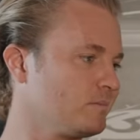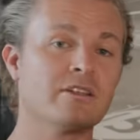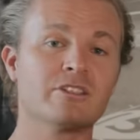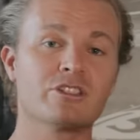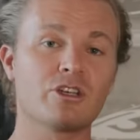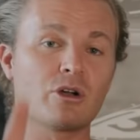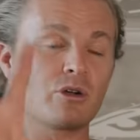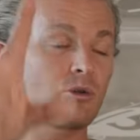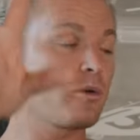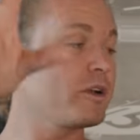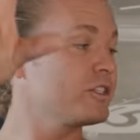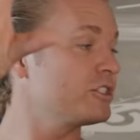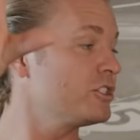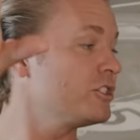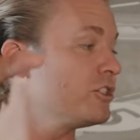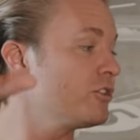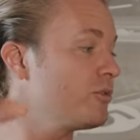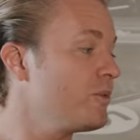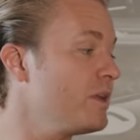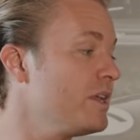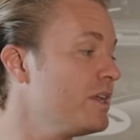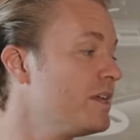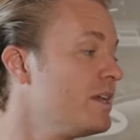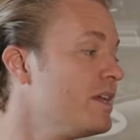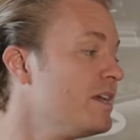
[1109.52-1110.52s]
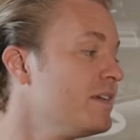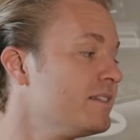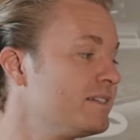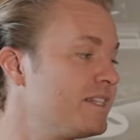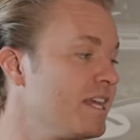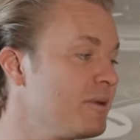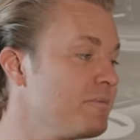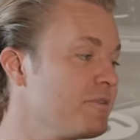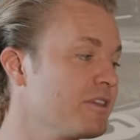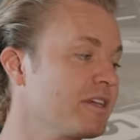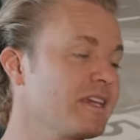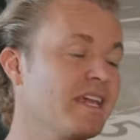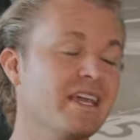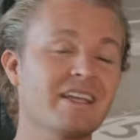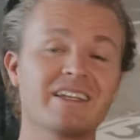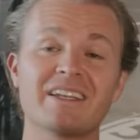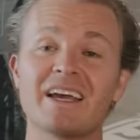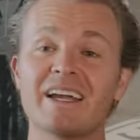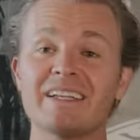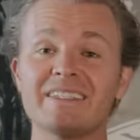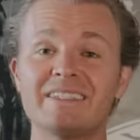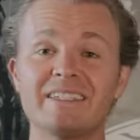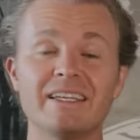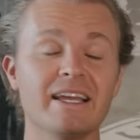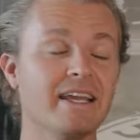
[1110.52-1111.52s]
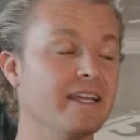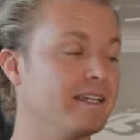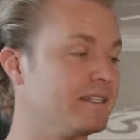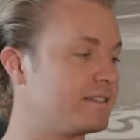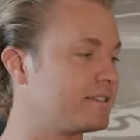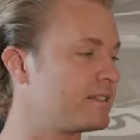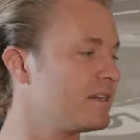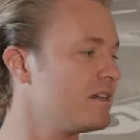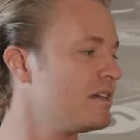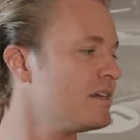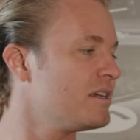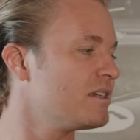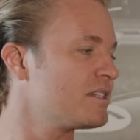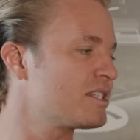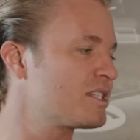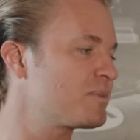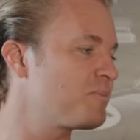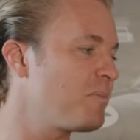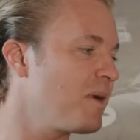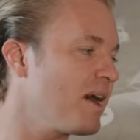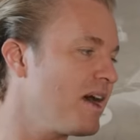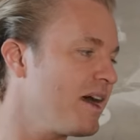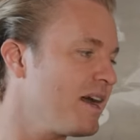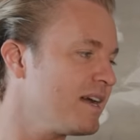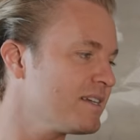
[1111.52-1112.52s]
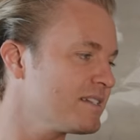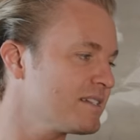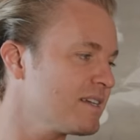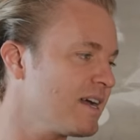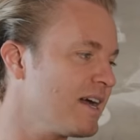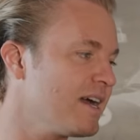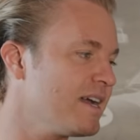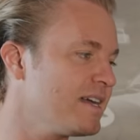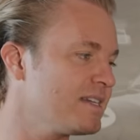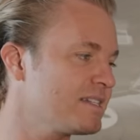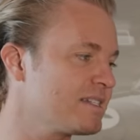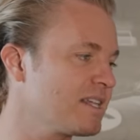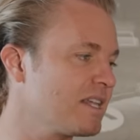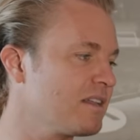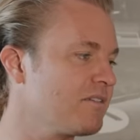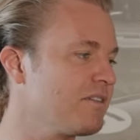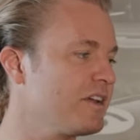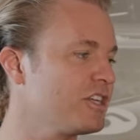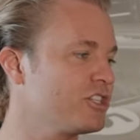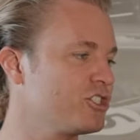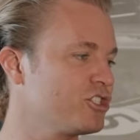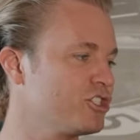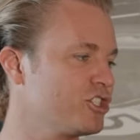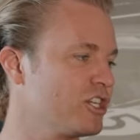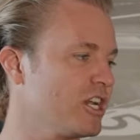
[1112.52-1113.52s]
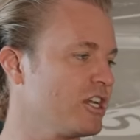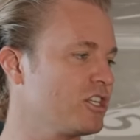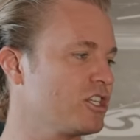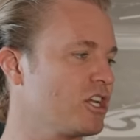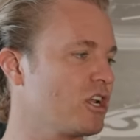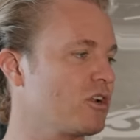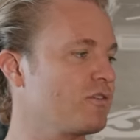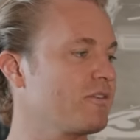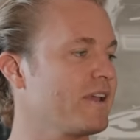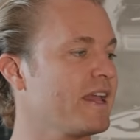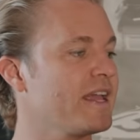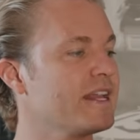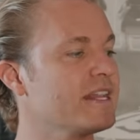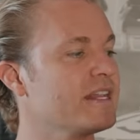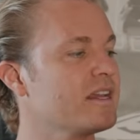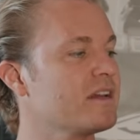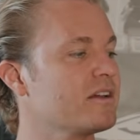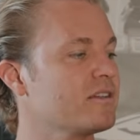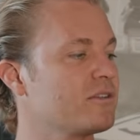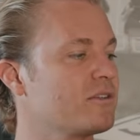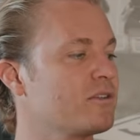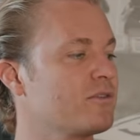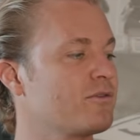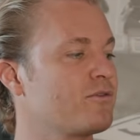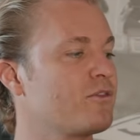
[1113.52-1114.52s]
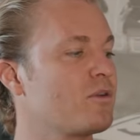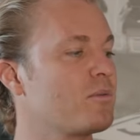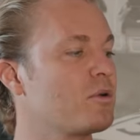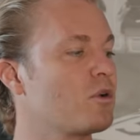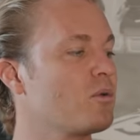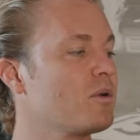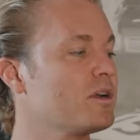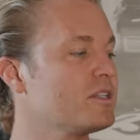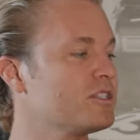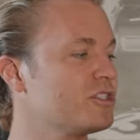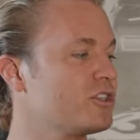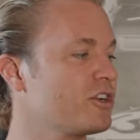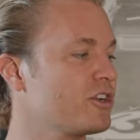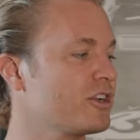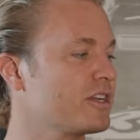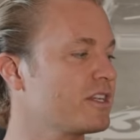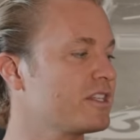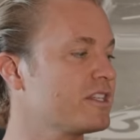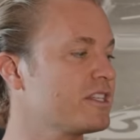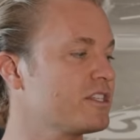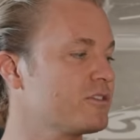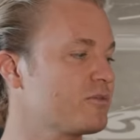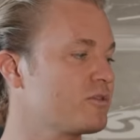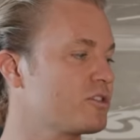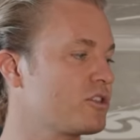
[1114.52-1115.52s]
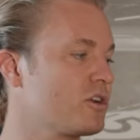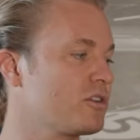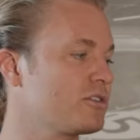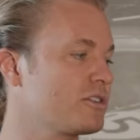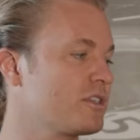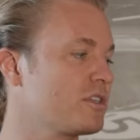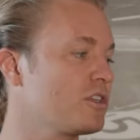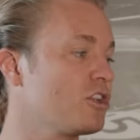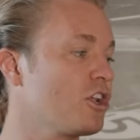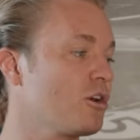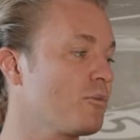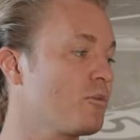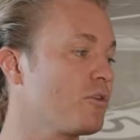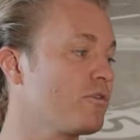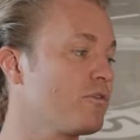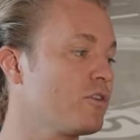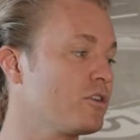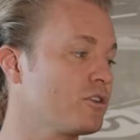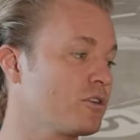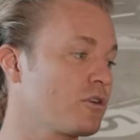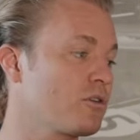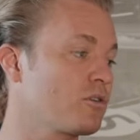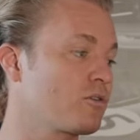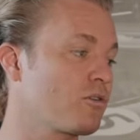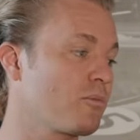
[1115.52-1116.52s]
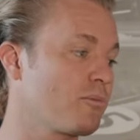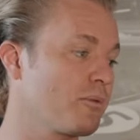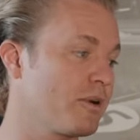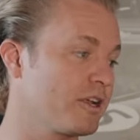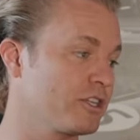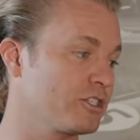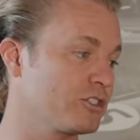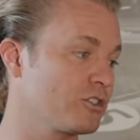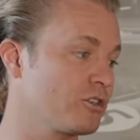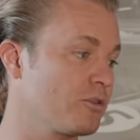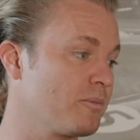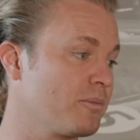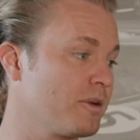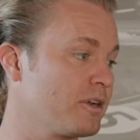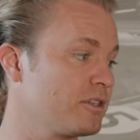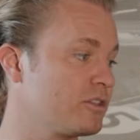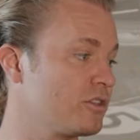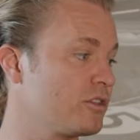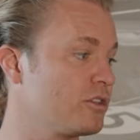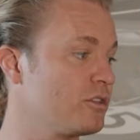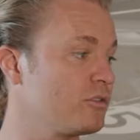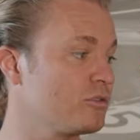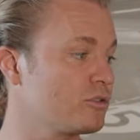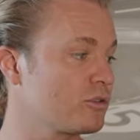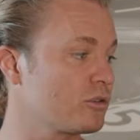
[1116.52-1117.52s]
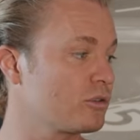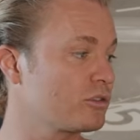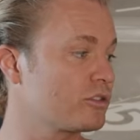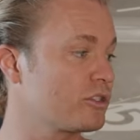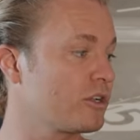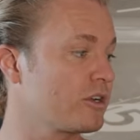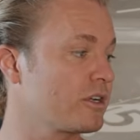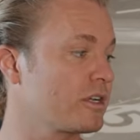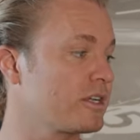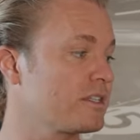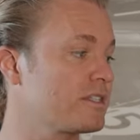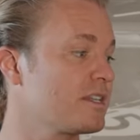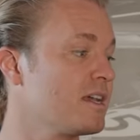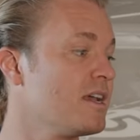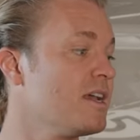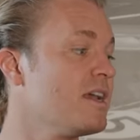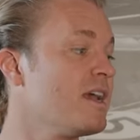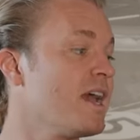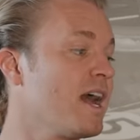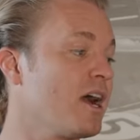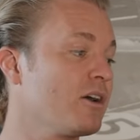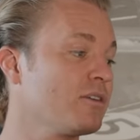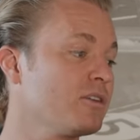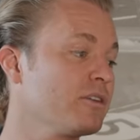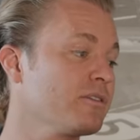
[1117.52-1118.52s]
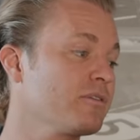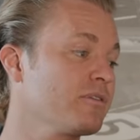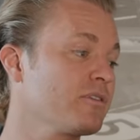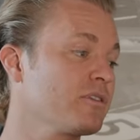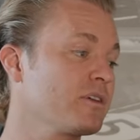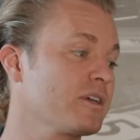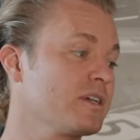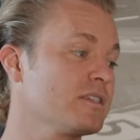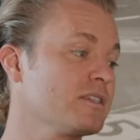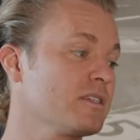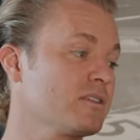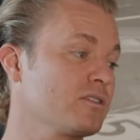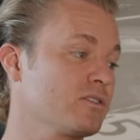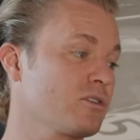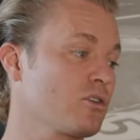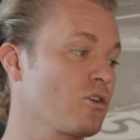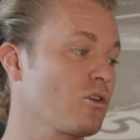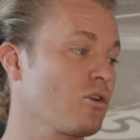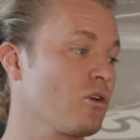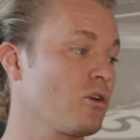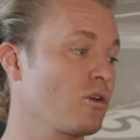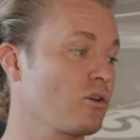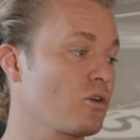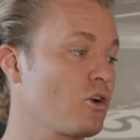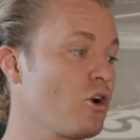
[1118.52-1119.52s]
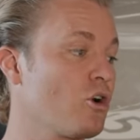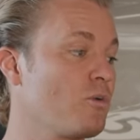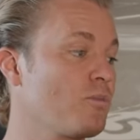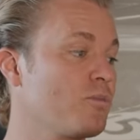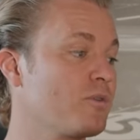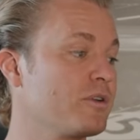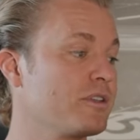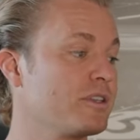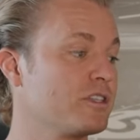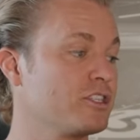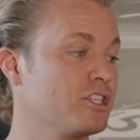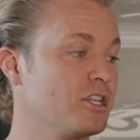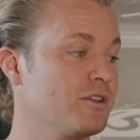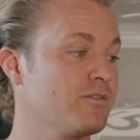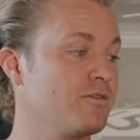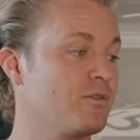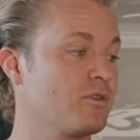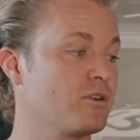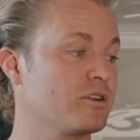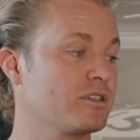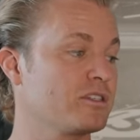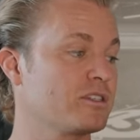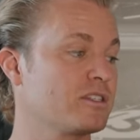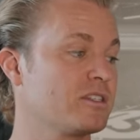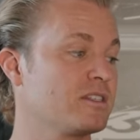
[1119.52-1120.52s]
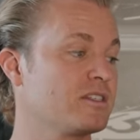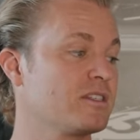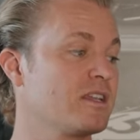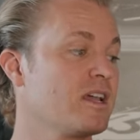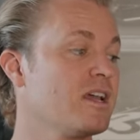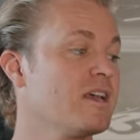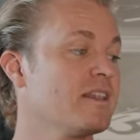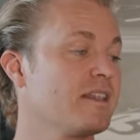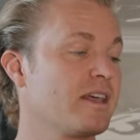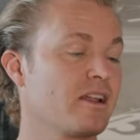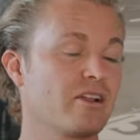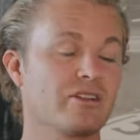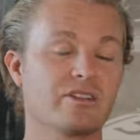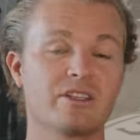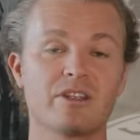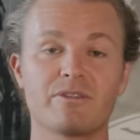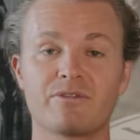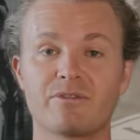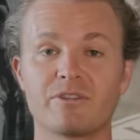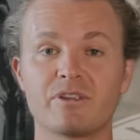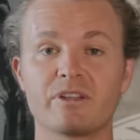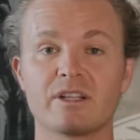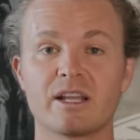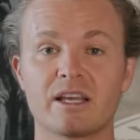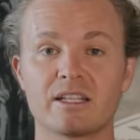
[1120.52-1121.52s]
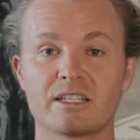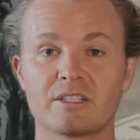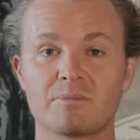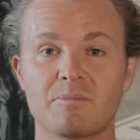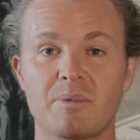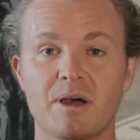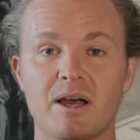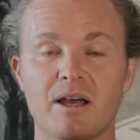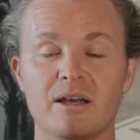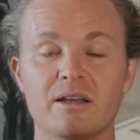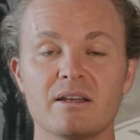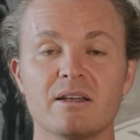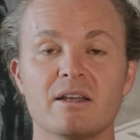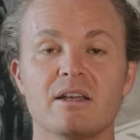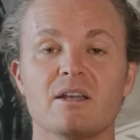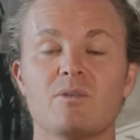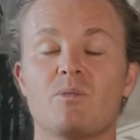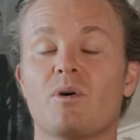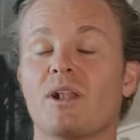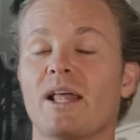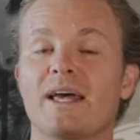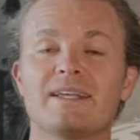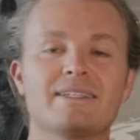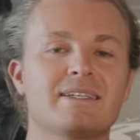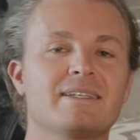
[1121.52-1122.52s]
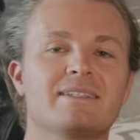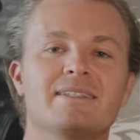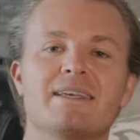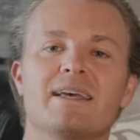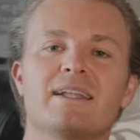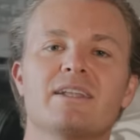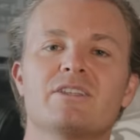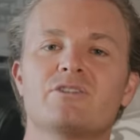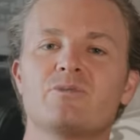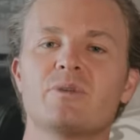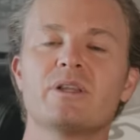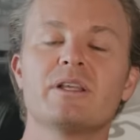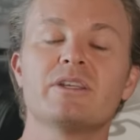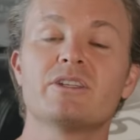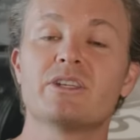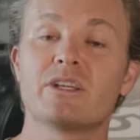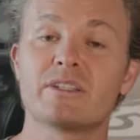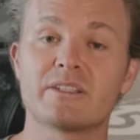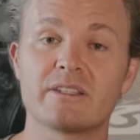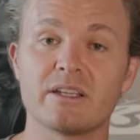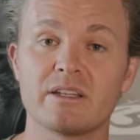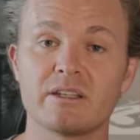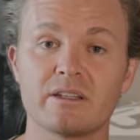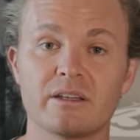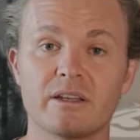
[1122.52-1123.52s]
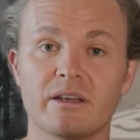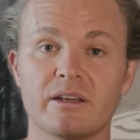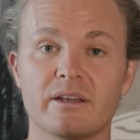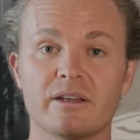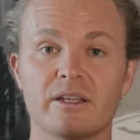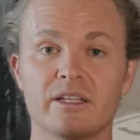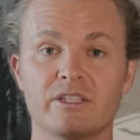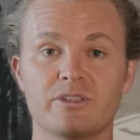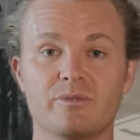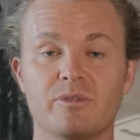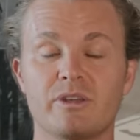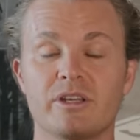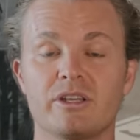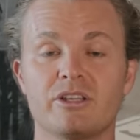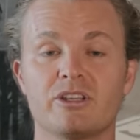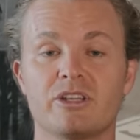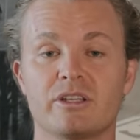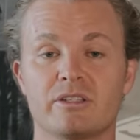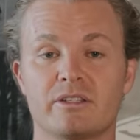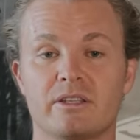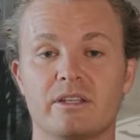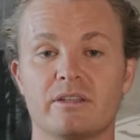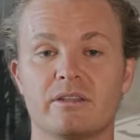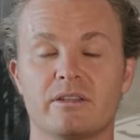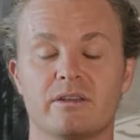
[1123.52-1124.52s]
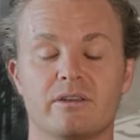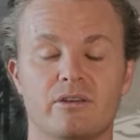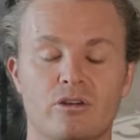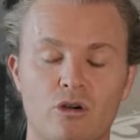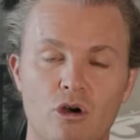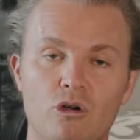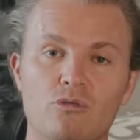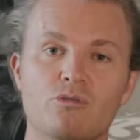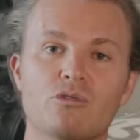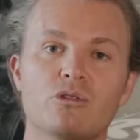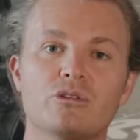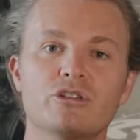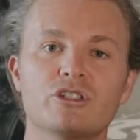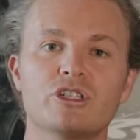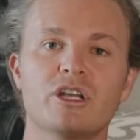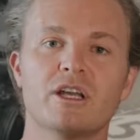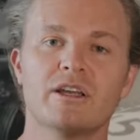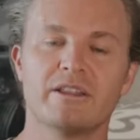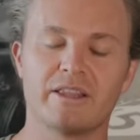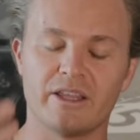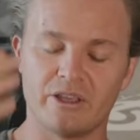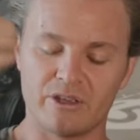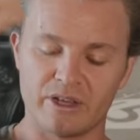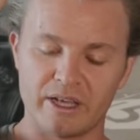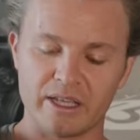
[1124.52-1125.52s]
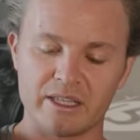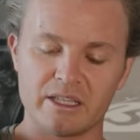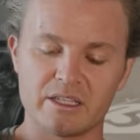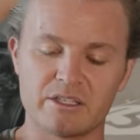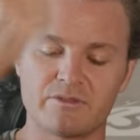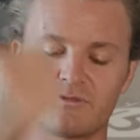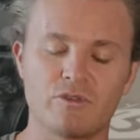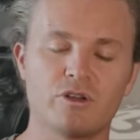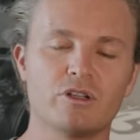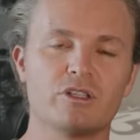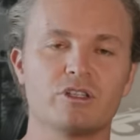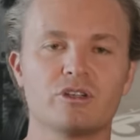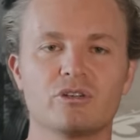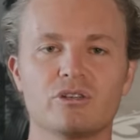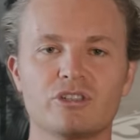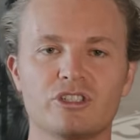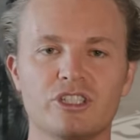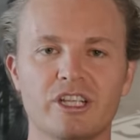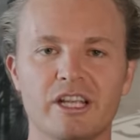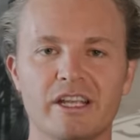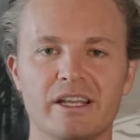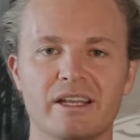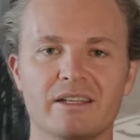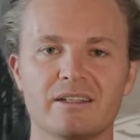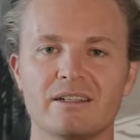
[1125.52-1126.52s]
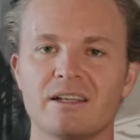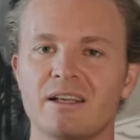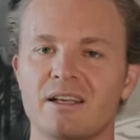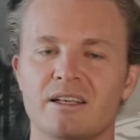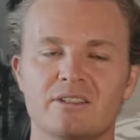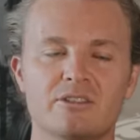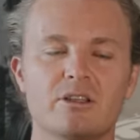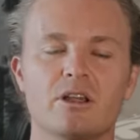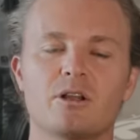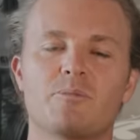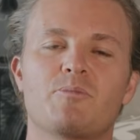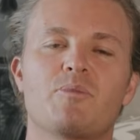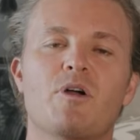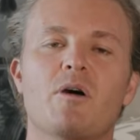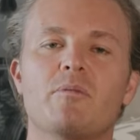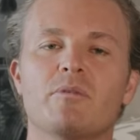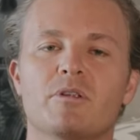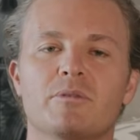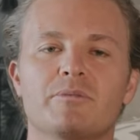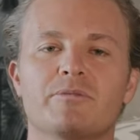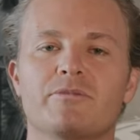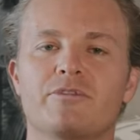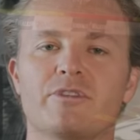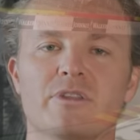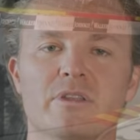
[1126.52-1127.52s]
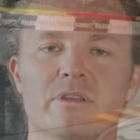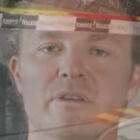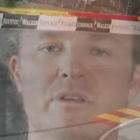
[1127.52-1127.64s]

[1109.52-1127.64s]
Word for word: So question three, Tim the King 98. Spa has the highest elevation change out of any other Formula One circuit. This results in a lot more vertical compression compared to the usual circuits. How difficult is it to cope with the G-forces that are different at Spa? Well, as I said, it's really just in uh, it's really just in the Eau Rouge that you get this vertical G, and it's not a problem for